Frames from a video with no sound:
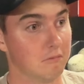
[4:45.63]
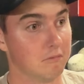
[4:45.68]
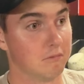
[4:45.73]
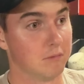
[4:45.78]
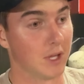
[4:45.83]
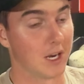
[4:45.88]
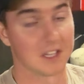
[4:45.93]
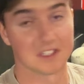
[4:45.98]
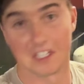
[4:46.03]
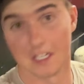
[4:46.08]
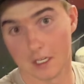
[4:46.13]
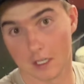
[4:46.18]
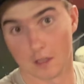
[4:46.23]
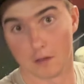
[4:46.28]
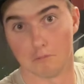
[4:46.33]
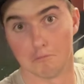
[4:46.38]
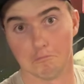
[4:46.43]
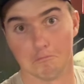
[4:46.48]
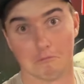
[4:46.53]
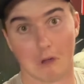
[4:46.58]
but I'll take it.
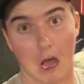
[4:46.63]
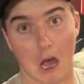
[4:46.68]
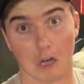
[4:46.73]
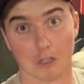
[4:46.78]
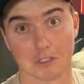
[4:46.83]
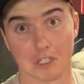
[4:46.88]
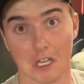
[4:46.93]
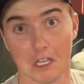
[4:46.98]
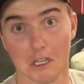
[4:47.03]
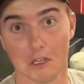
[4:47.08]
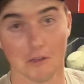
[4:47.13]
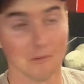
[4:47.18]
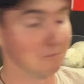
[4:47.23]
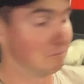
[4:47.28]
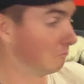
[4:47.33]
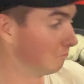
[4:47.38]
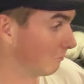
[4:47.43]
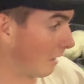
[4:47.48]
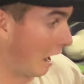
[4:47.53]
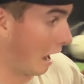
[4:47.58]
I'll take it.
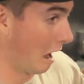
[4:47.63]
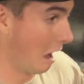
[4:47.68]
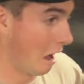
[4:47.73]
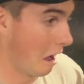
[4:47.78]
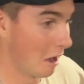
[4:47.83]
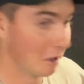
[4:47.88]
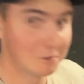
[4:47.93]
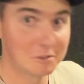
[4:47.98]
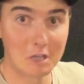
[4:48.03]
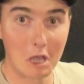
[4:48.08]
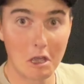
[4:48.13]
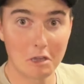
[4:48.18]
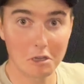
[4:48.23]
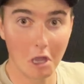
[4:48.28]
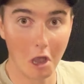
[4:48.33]
I'll take